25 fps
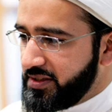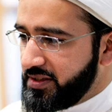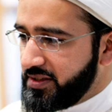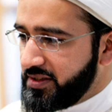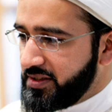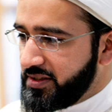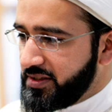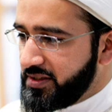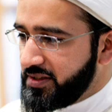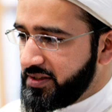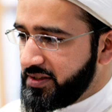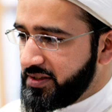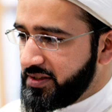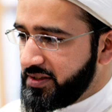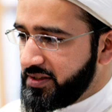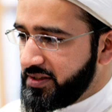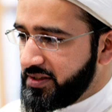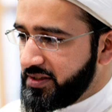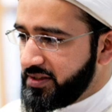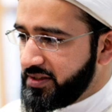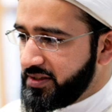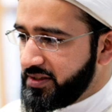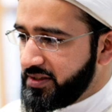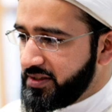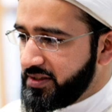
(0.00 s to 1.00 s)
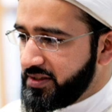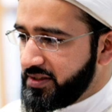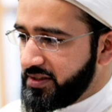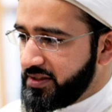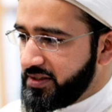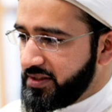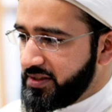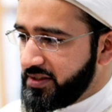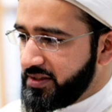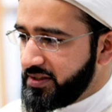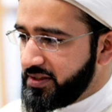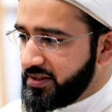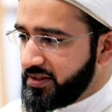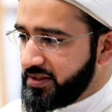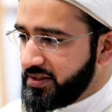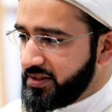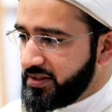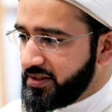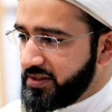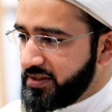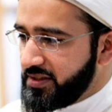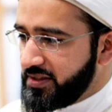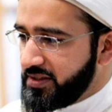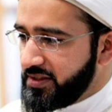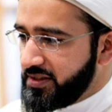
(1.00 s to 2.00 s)

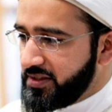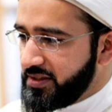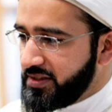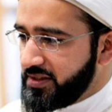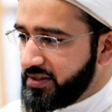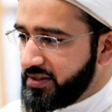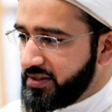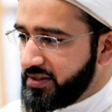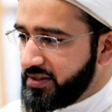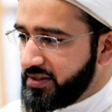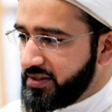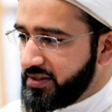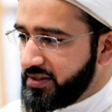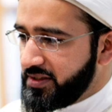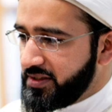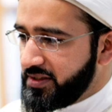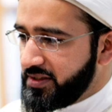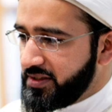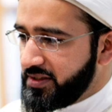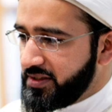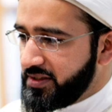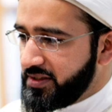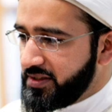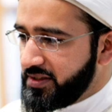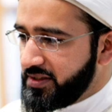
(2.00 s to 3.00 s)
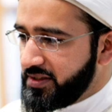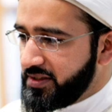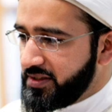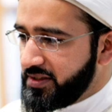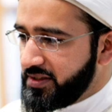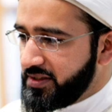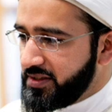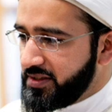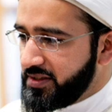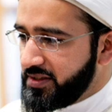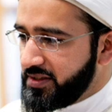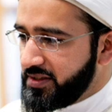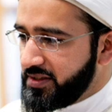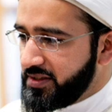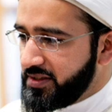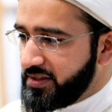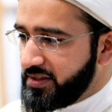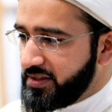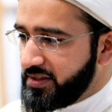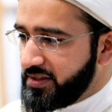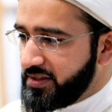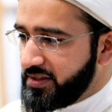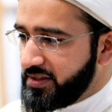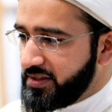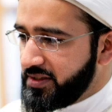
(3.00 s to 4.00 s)

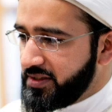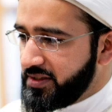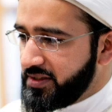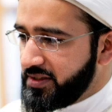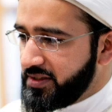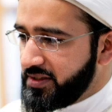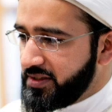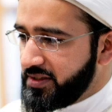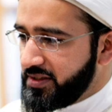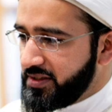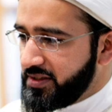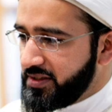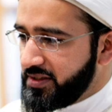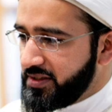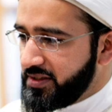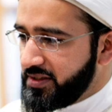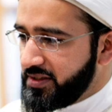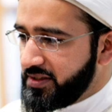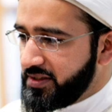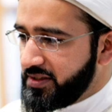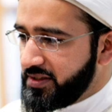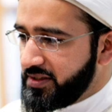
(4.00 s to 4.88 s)
(no lip movement)